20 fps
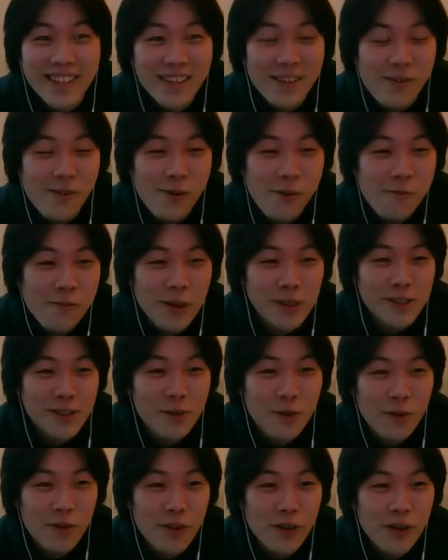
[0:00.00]
Almost
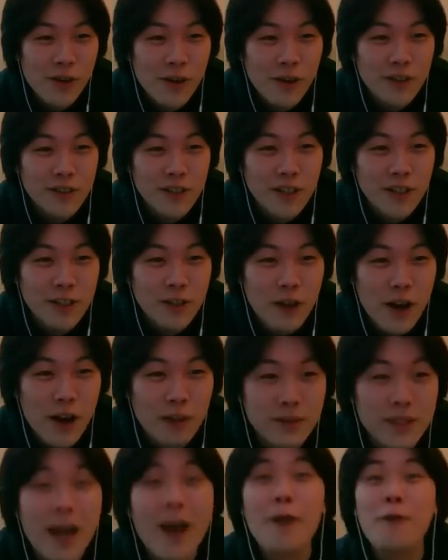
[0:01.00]
all the golds are
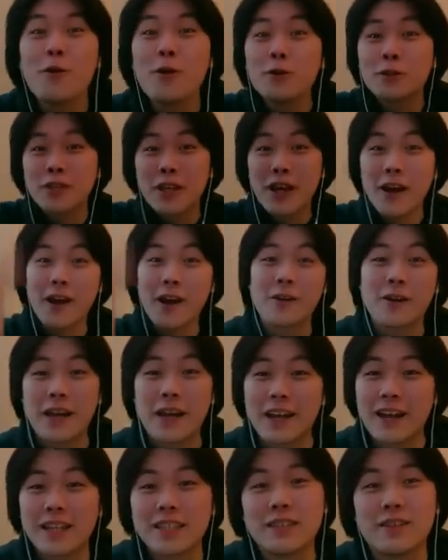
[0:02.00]
traps. Haruta,
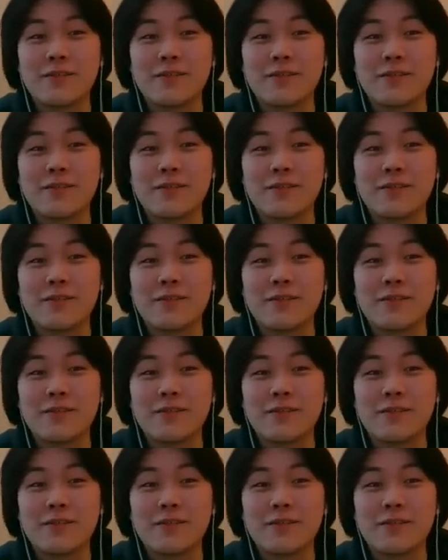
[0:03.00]
okay, that's a